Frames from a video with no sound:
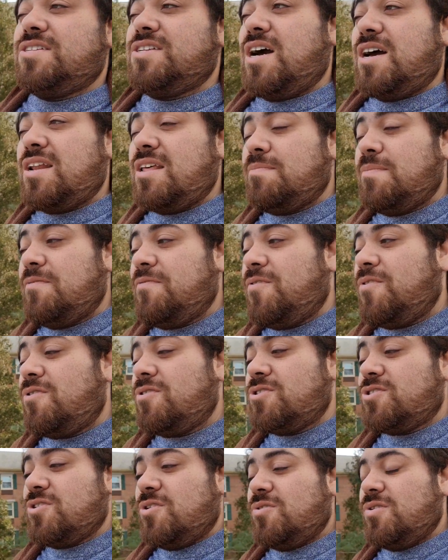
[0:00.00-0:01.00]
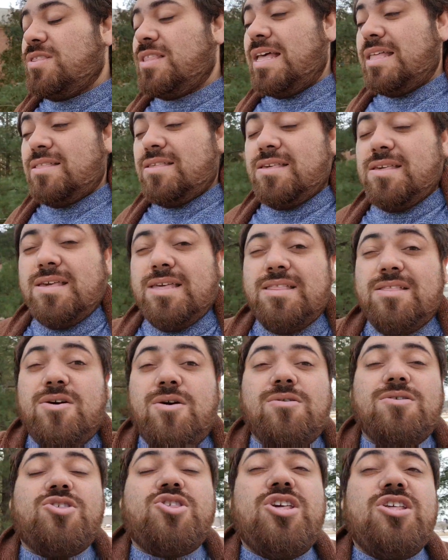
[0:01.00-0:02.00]
done it before so that he
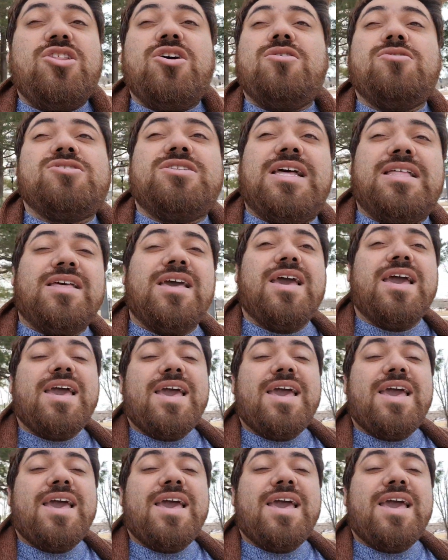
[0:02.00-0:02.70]
know she knows that